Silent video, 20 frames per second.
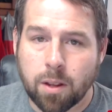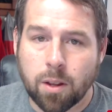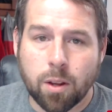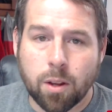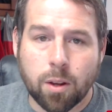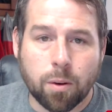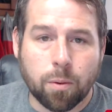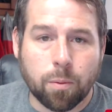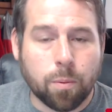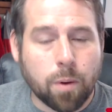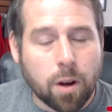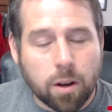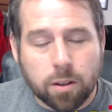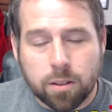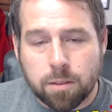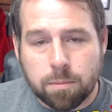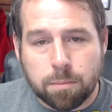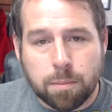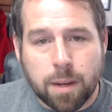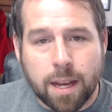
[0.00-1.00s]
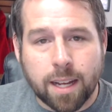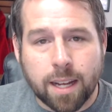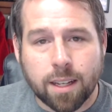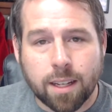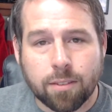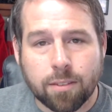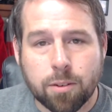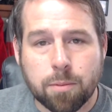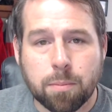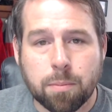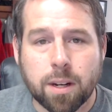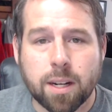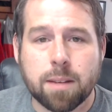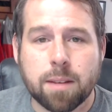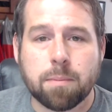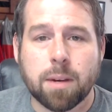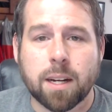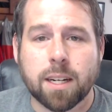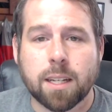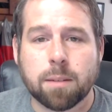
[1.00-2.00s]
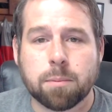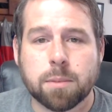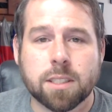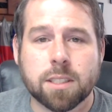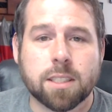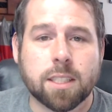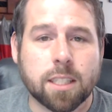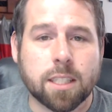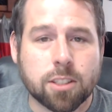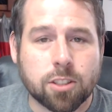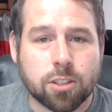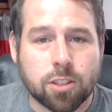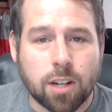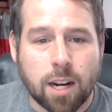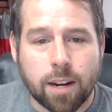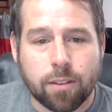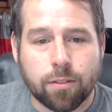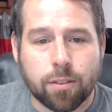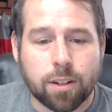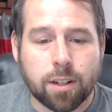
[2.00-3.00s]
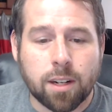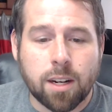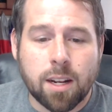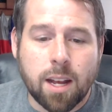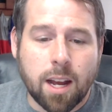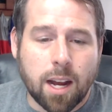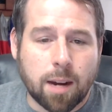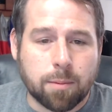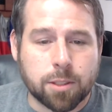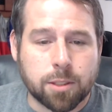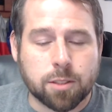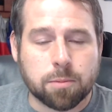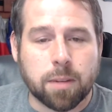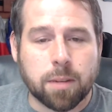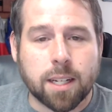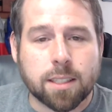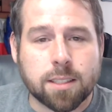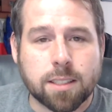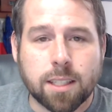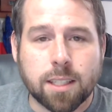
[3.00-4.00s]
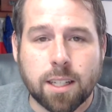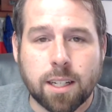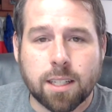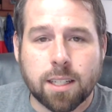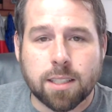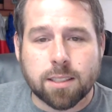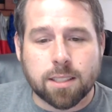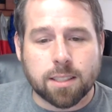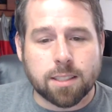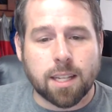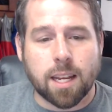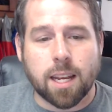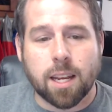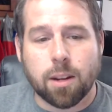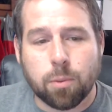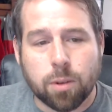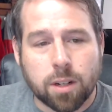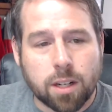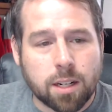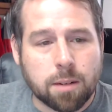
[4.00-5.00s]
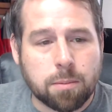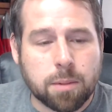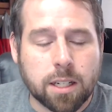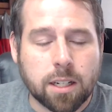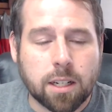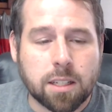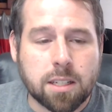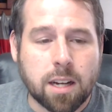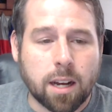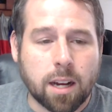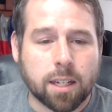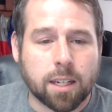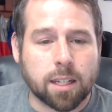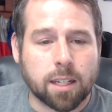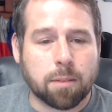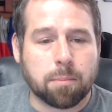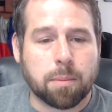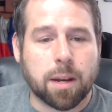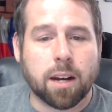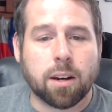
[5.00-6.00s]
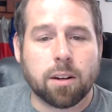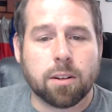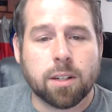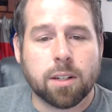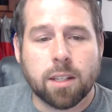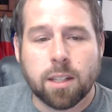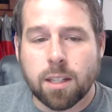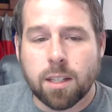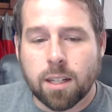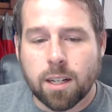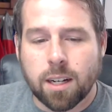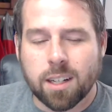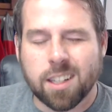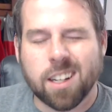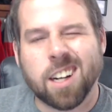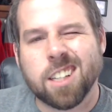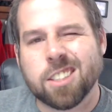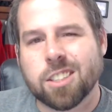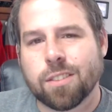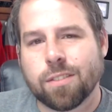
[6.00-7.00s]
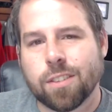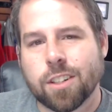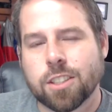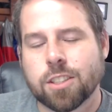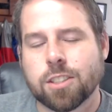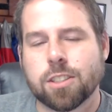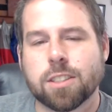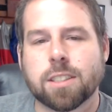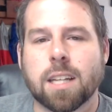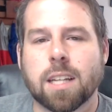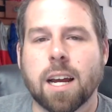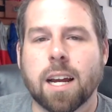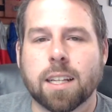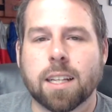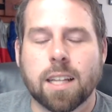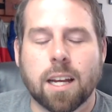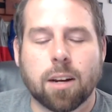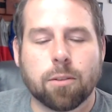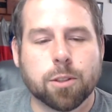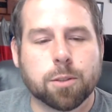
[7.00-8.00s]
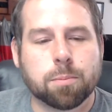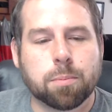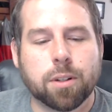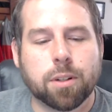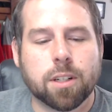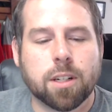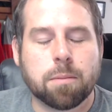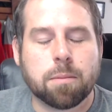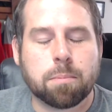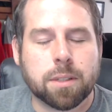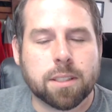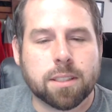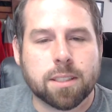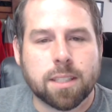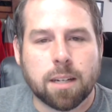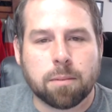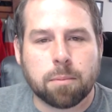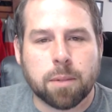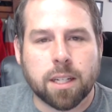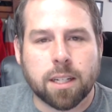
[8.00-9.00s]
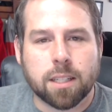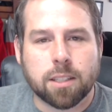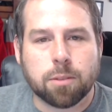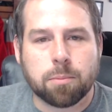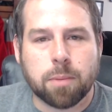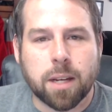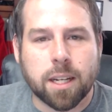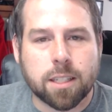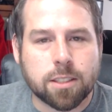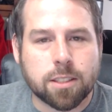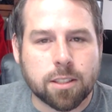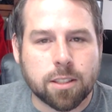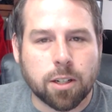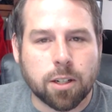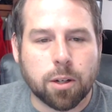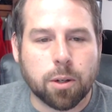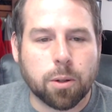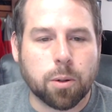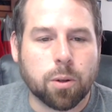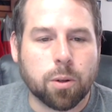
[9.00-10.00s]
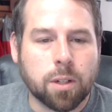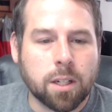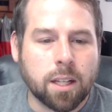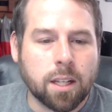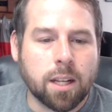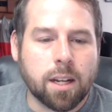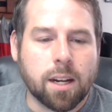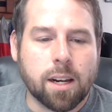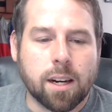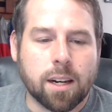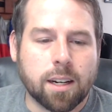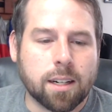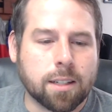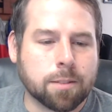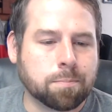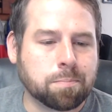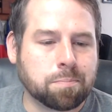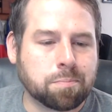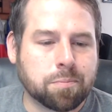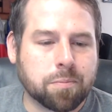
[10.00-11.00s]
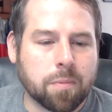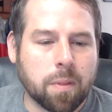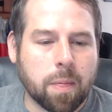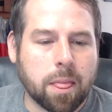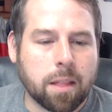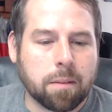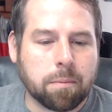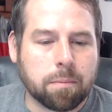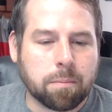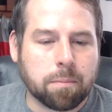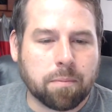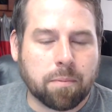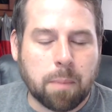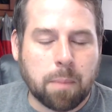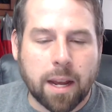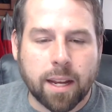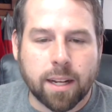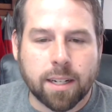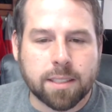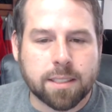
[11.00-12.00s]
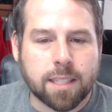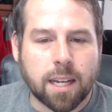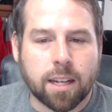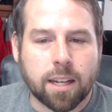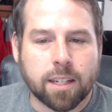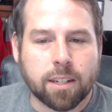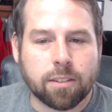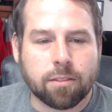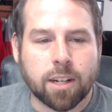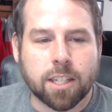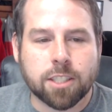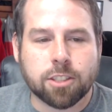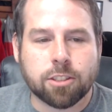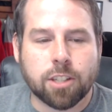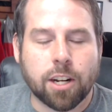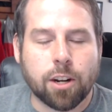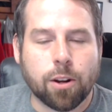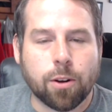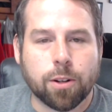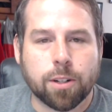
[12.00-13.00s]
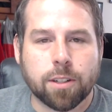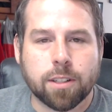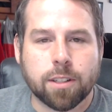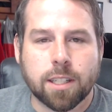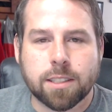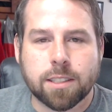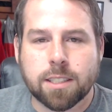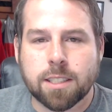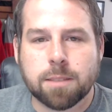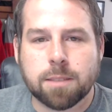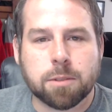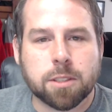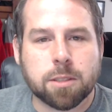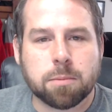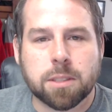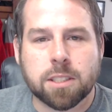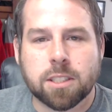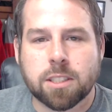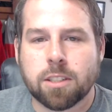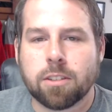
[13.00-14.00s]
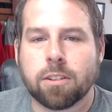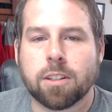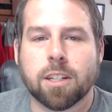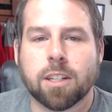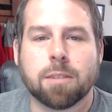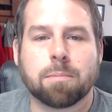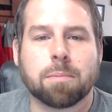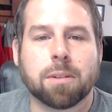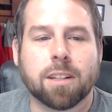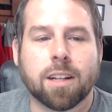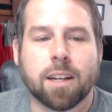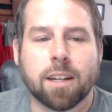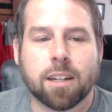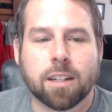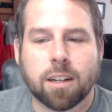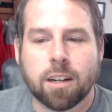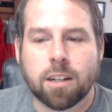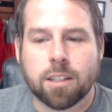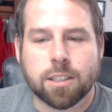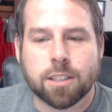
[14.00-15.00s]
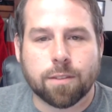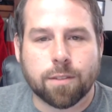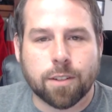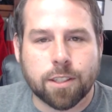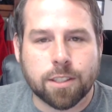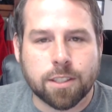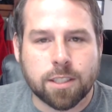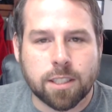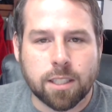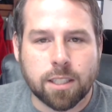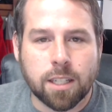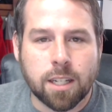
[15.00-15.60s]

Welcome back, everybody. My name is Nick Driver. I'm a New Mexican, and today we're going to be talking about a controversial sign that was put up in Deming, New Mexico, by an Italian restaurant owner that seems to be stirring up a lot of controversy.